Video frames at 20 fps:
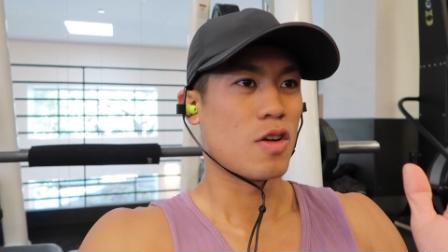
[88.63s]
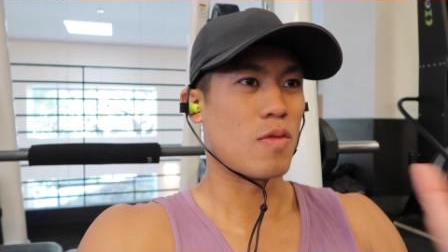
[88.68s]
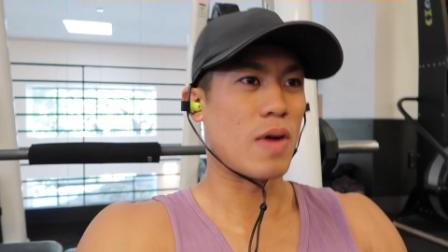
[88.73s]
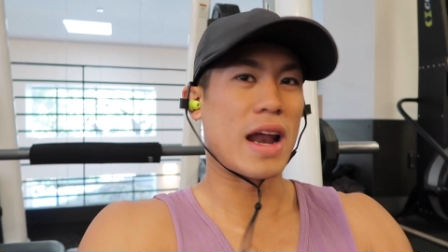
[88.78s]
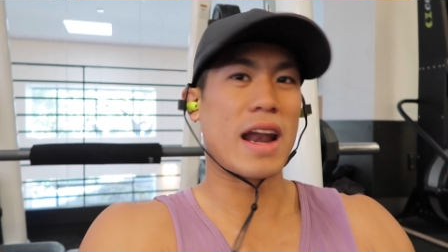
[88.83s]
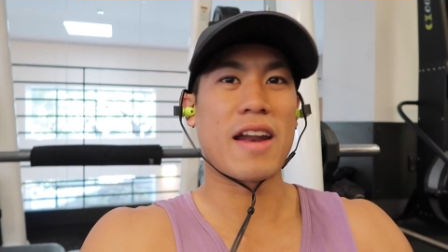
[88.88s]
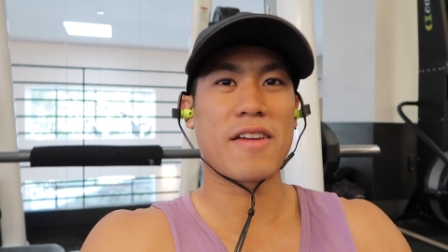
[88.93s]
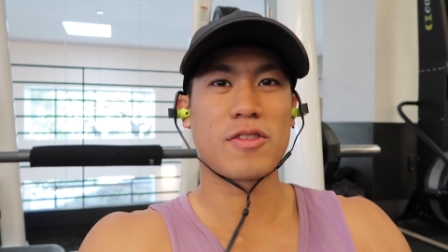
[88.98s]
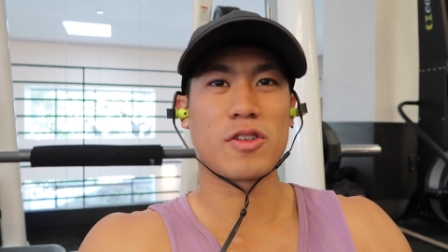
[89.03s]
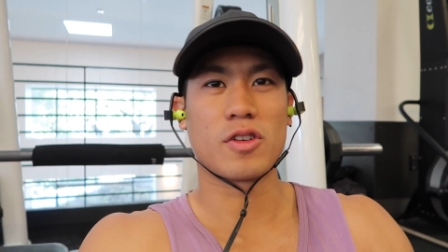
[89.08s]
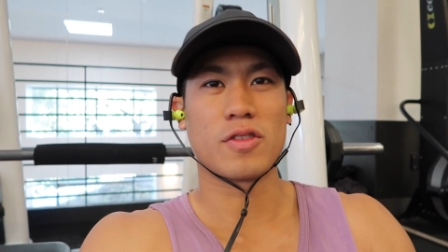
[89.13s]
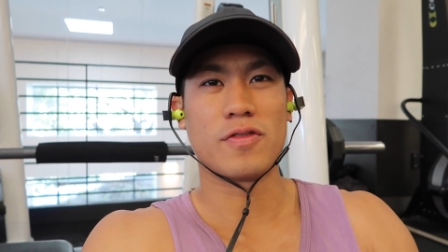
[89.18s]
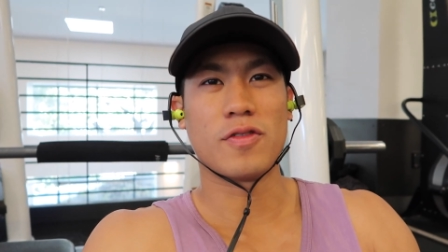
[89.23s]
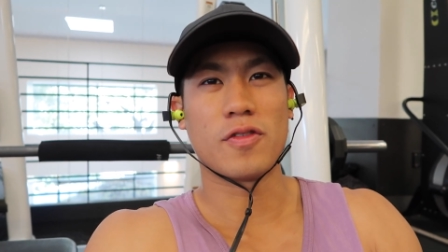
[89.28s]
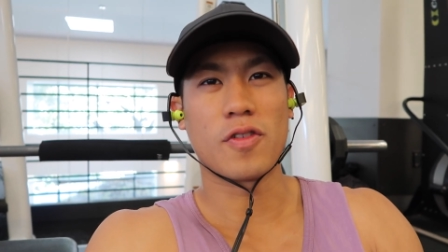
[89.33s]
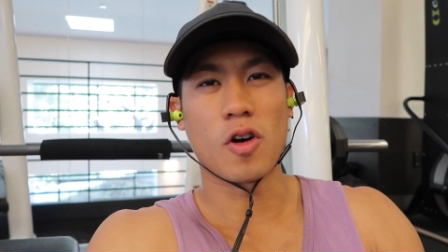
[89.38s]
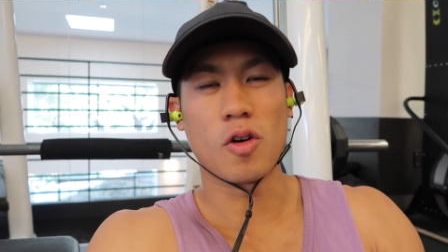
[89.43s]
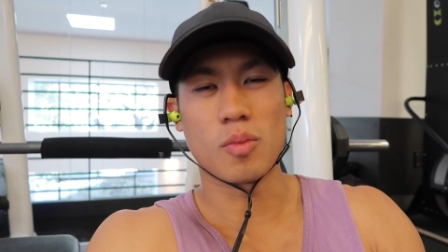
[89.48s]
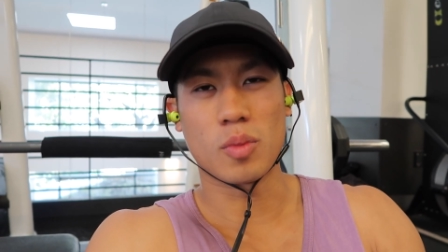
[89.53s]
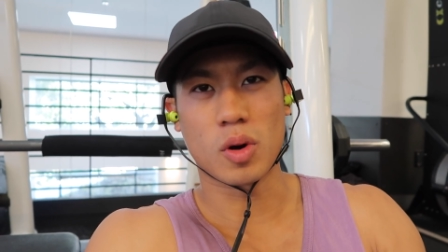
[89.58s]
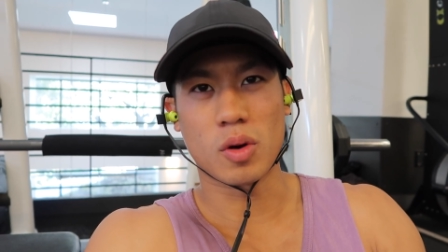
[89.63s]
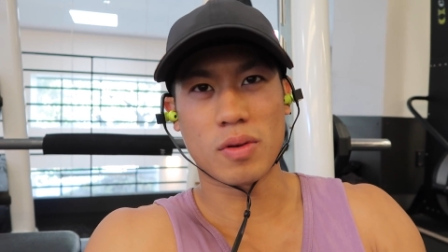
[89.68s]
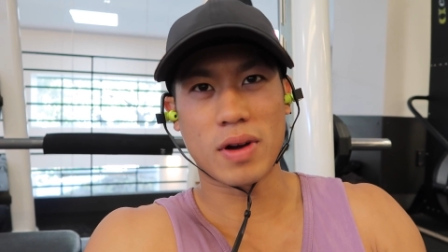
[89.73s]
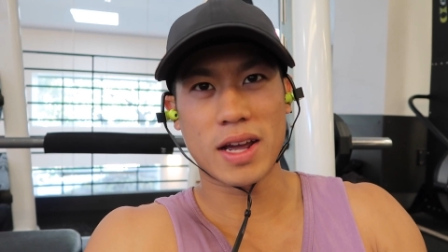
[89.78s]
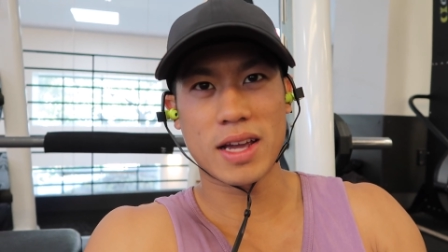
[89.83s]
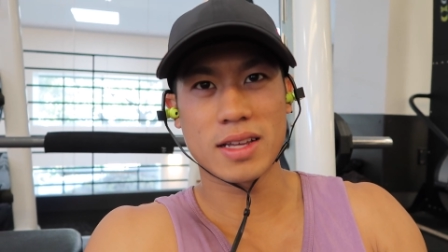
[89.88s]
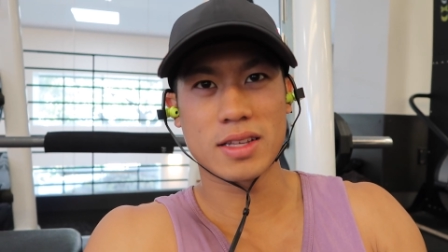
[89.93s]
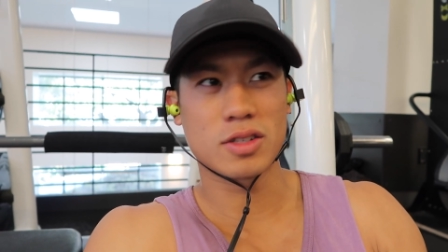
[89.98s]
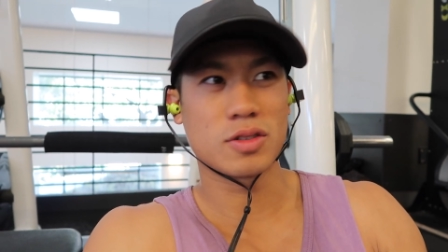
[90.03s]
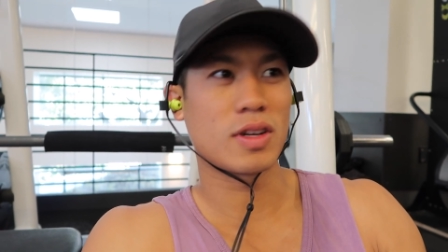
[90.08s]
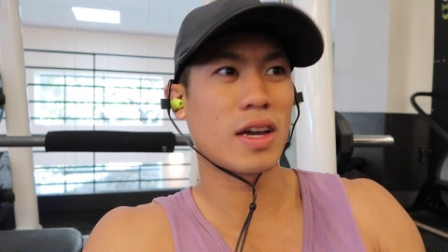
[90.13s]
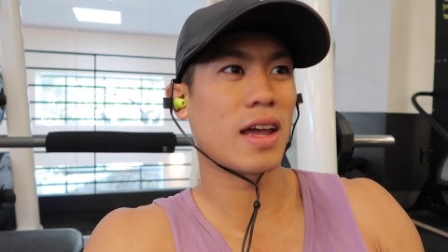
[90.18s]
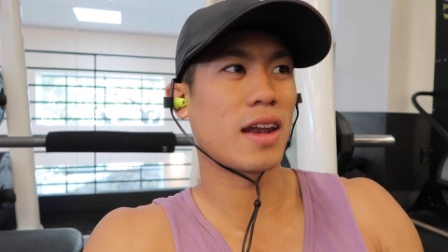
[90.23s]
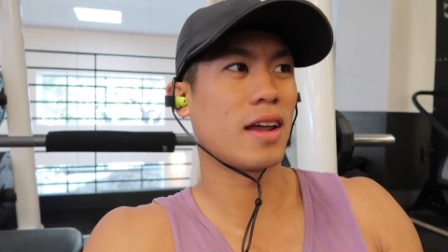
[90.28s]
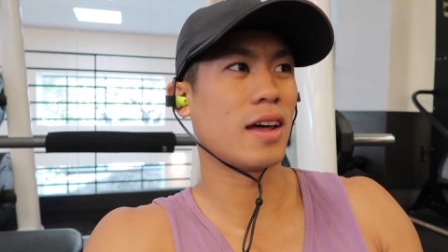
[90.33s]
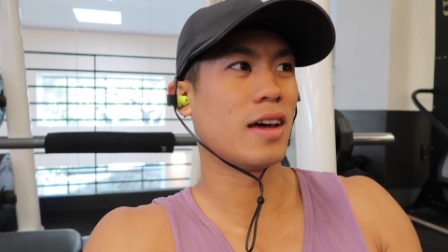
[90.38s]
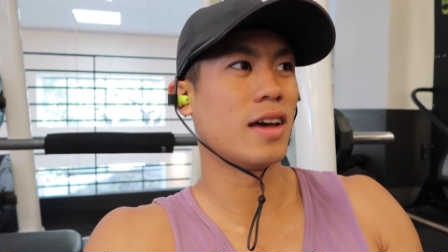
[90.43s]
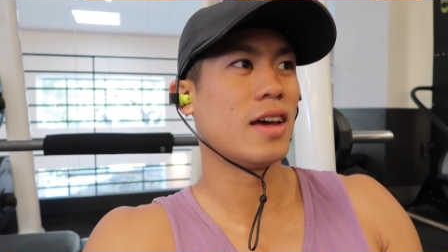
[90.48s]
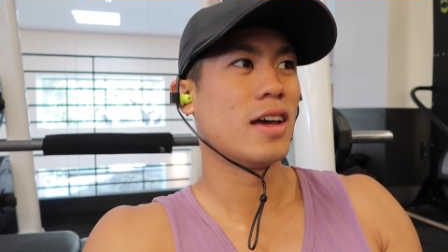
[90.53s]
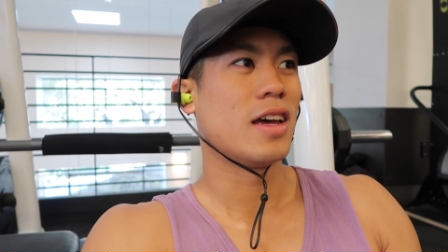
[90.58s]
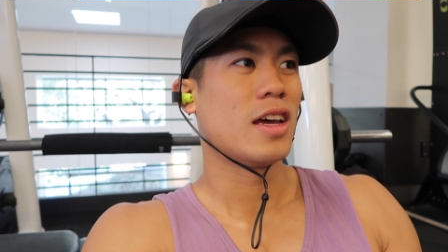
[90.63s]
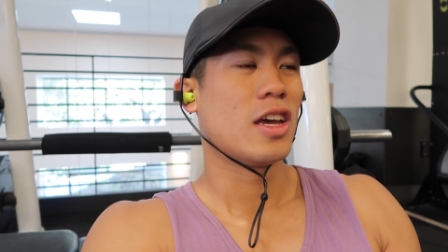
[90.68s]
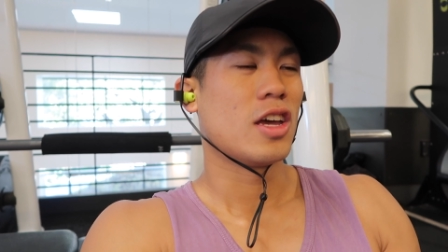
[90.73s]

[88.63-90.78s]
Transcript: right after you foam roll, right? You gotta,